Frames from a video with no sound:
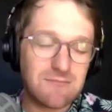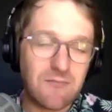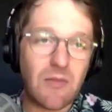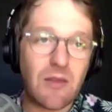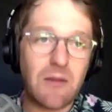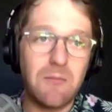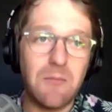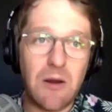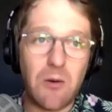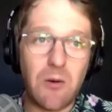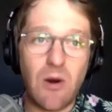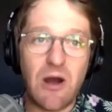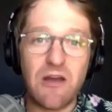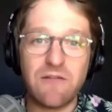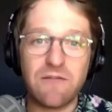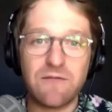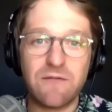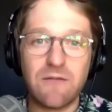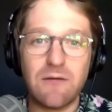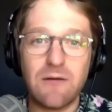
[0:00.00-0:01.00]
my
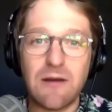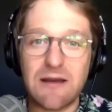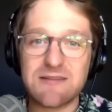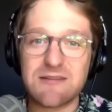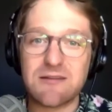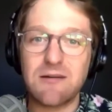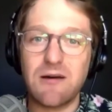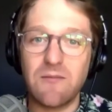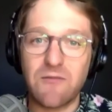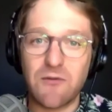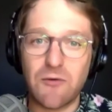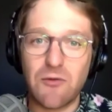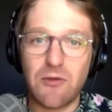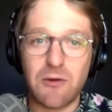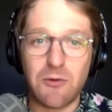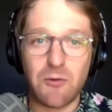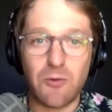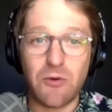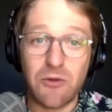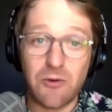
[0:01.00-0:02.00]
wife, as a comfort
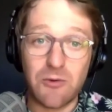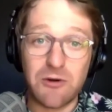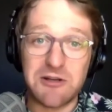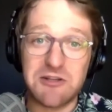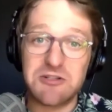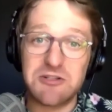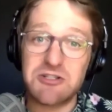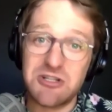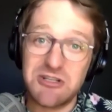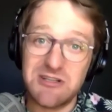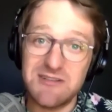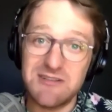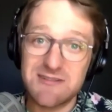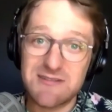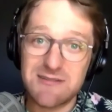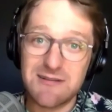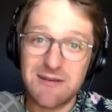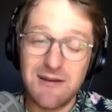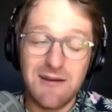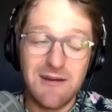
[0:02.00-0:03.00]
thing, really wanted
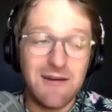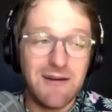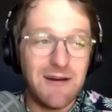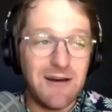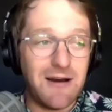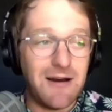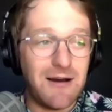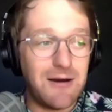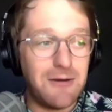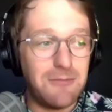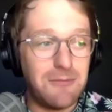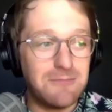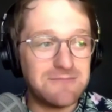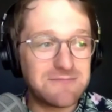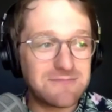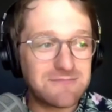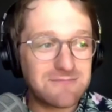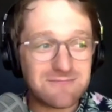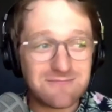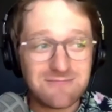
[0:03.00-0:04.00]
cheese.
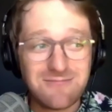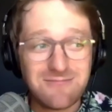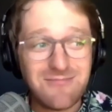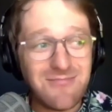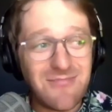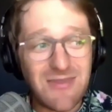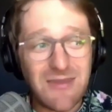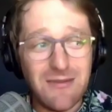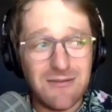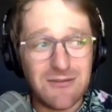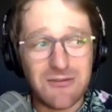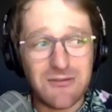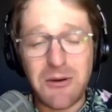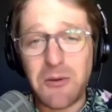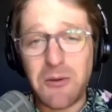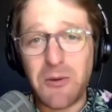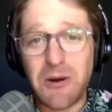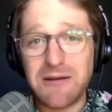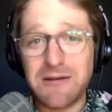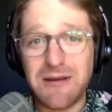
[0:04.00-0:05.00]
So I
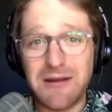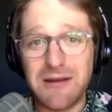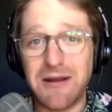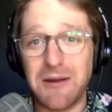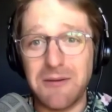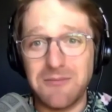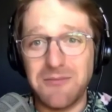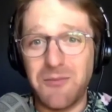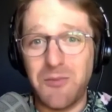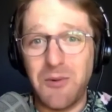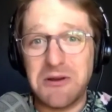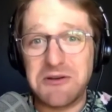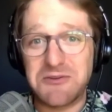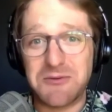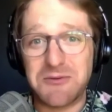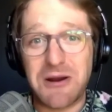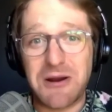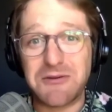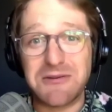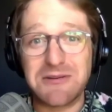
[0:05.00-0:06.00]
went
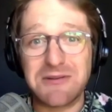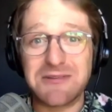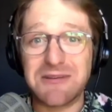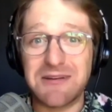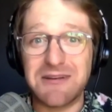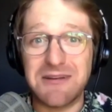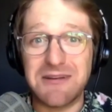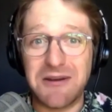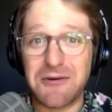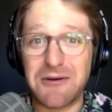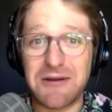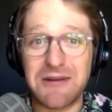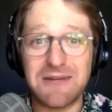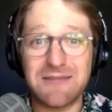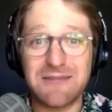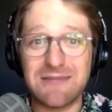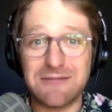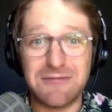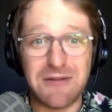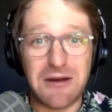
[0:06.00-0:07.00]
directly to the
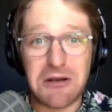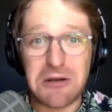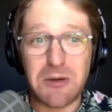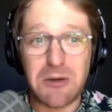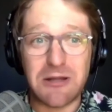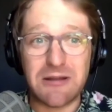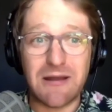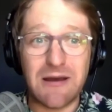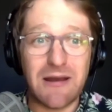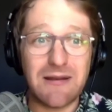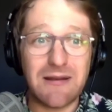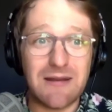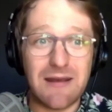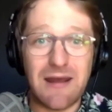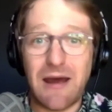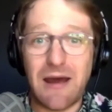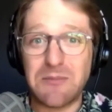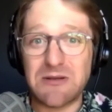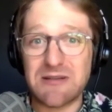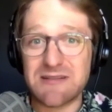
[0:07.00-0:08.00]
dairy. I found them online. They
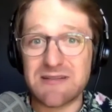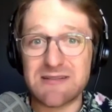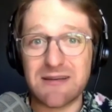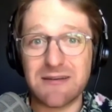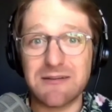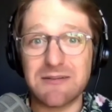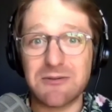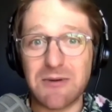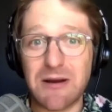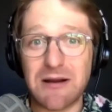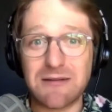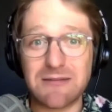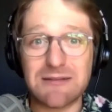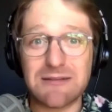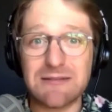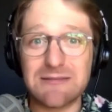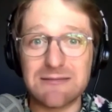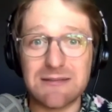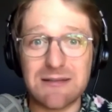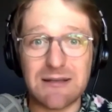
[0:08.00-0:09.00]
happened to sell it
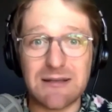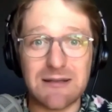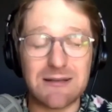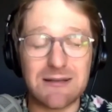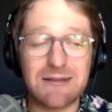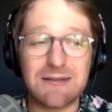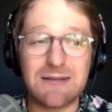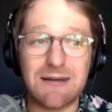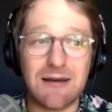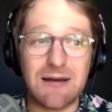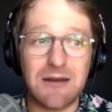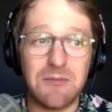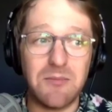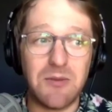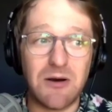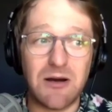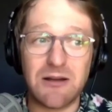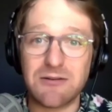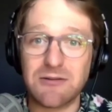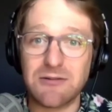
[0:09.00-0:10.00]
directly. And I
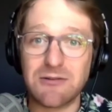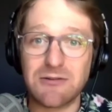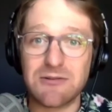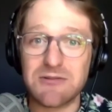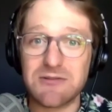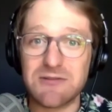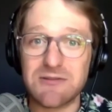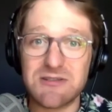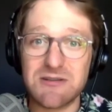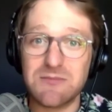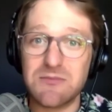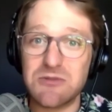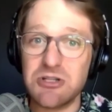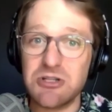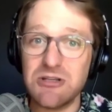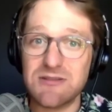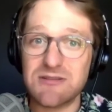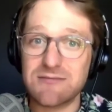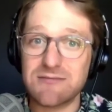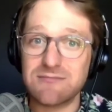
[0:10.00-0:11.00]
bought her some
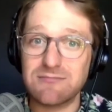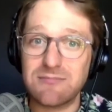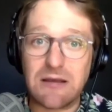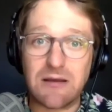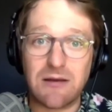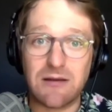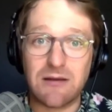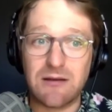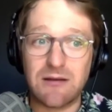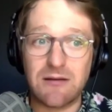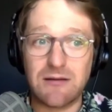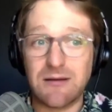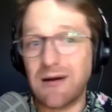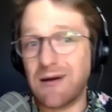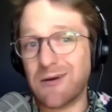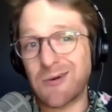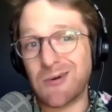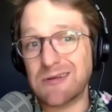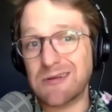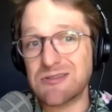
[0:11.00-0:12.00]
cheese and
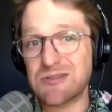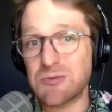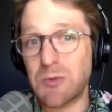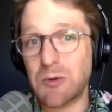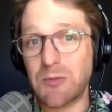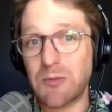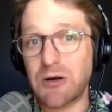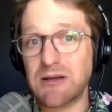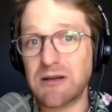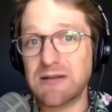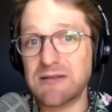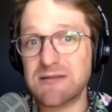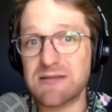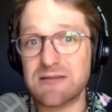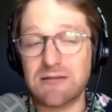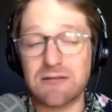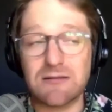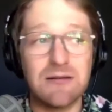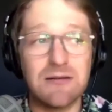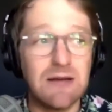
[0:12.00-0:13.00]
got around
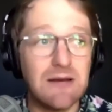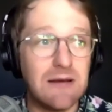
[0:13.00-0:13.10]
supermarkets. And